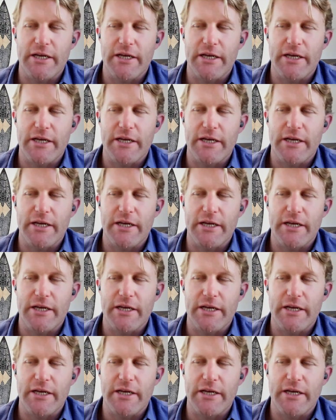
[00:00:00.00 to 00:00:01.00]

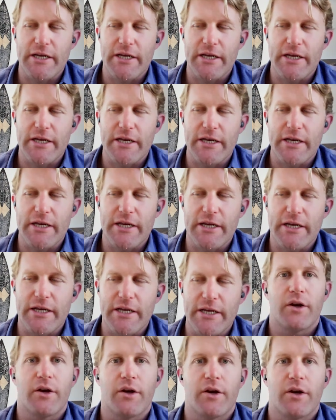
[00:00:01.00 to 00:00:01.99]
Bitcoin
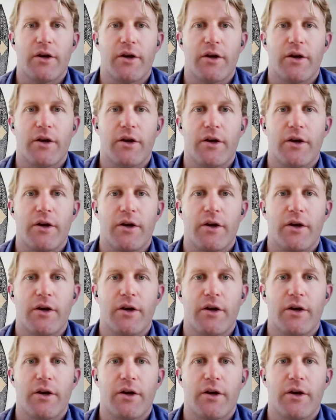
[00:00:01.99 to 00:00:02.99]
miners to
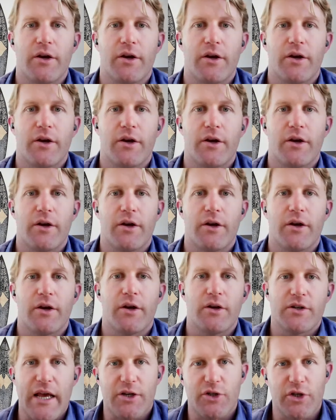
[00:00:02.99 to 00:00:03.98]
actually
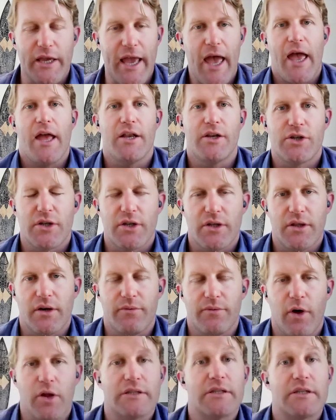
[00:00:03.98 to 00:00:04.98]
hedge the
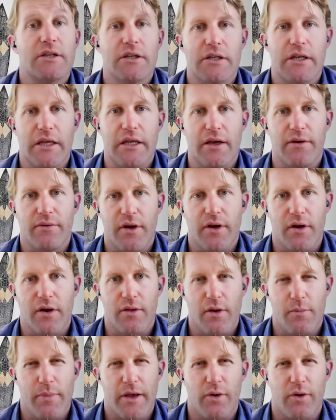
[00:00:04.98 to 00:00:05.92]
volatility of their Bitcoin.